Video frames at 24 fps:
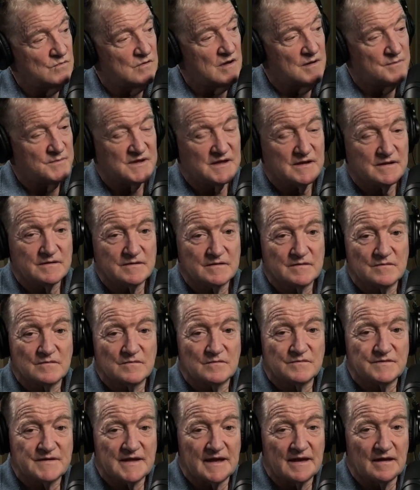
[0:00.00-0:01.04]
I mean,
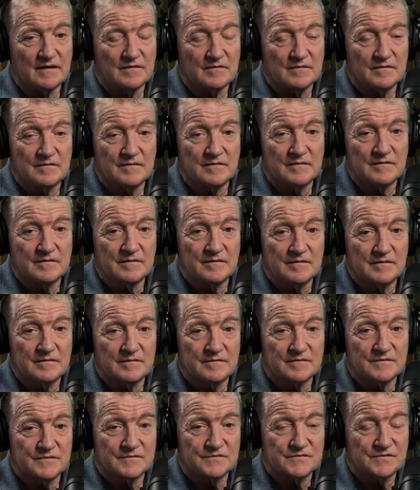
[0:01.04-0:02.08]
now,
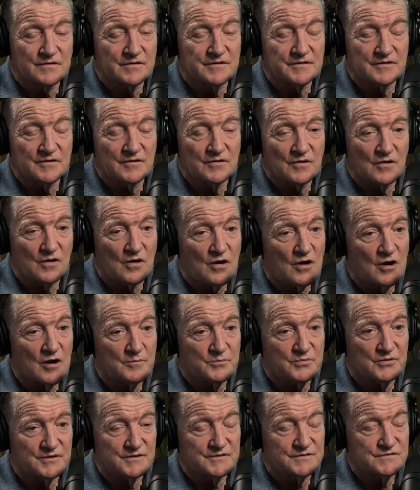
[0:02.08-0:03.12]
sorry to
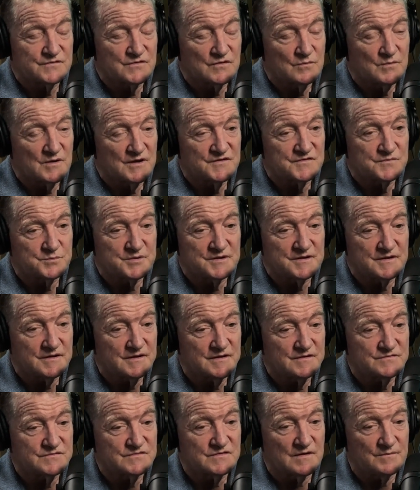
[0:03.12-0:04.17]
harp on it so much, but it
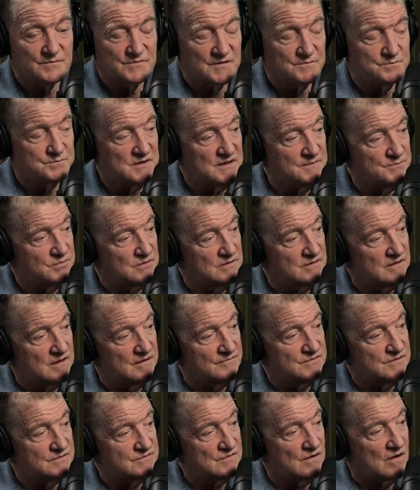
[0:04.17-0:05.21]
is something that people
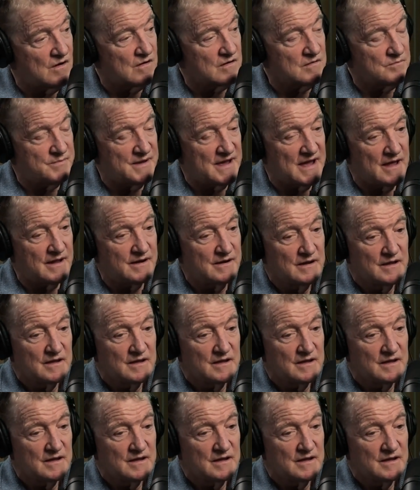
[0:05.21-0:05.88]
love to talk about.